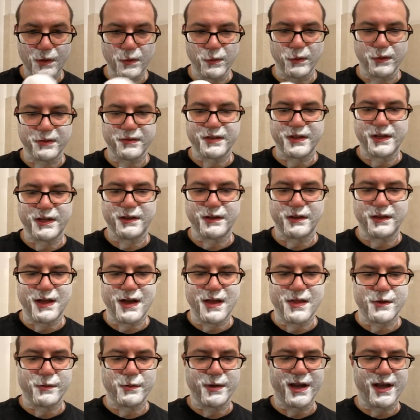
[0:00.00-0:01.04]
We'll see the
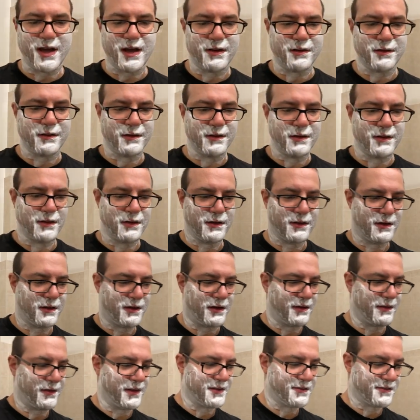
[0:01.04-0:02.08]
lather we got
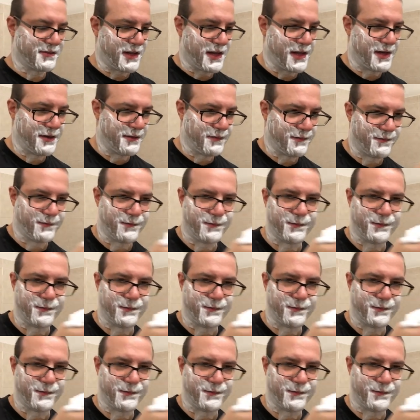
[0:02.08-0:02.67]
on this side.